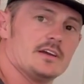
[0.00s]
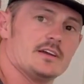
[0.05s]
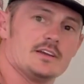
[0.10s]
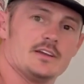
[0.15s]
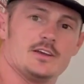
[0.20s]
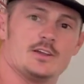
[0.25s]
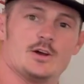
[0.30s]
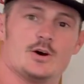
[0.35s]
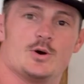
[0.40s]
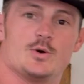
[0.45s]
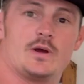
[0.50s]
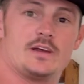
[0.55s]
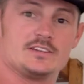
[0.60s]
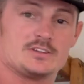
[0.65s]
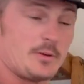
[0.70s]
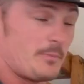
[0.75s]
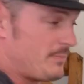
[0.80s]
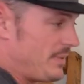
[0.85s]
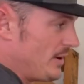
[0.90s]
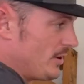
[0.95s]
you know, and
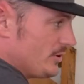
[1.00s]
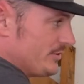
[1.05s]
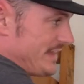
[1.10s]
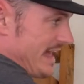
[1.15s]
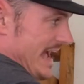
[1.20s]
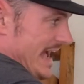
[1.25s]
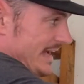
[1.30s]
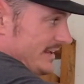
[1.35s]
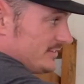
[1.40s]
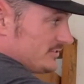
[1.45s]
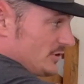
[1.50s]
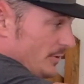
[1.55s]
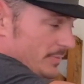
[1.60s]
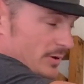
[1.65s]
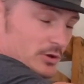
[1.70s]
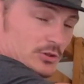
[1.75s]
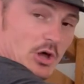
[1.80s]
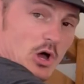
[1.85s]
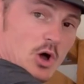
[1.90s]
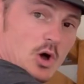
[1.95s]
to build a
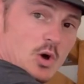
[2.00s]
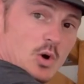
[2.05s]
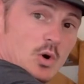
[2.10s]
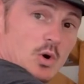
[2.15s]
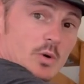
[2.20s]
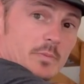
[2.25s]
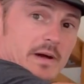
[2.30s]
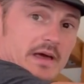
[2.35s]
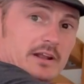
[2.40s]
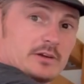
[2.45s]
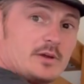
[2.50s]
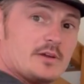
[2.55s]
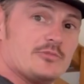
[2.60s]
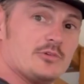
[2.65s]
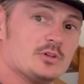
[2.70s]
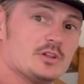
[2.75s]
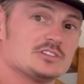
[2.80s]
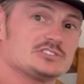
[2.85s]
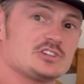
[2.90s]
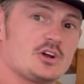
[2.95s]
whole pedigree
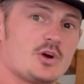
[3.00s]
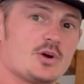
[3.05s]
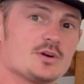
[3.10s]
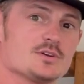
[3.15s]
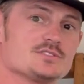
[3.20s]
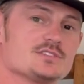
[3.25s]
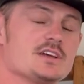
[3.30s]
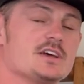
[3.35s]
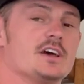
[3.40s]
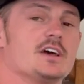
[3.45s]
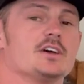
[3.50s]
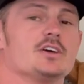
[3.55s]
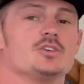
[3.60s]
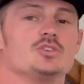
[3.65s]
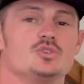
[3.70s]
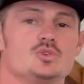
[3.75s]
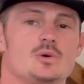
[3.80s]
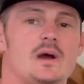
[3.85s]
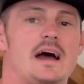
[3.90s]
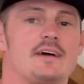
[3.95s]
full of stars,
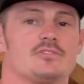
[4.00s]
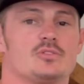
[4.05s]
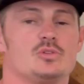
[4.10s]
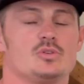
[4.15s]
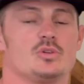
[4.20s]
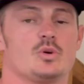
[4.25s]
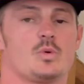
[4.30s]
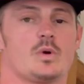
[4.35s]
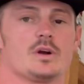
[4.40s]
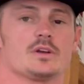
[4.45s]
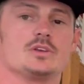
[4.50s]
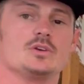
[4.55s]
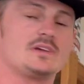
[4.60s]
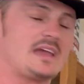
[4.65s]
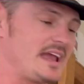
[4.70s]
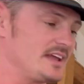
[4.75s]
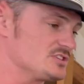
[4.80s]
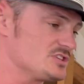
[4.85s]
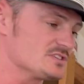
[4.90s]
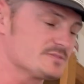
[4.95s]
you have to do the work. You
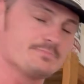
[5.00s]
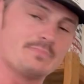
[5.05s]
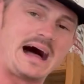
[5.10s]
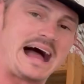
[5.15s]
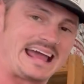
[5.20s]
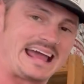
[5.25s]
can't just buy